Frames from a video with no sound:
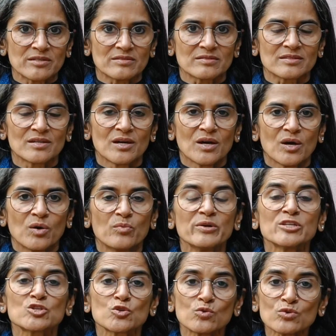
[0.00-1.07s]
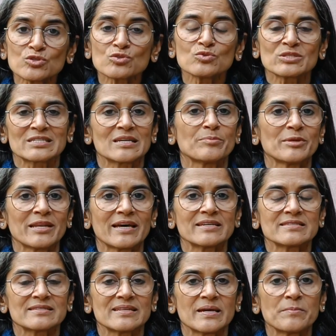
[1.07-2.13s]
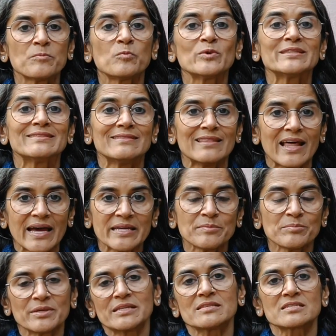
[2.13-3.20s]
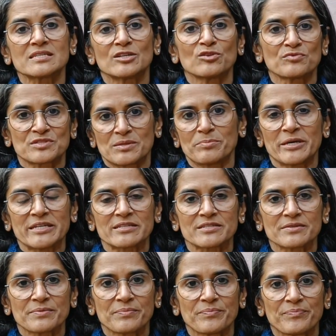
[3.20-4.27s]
earth, we chose to stabilize them with lime instead of cement.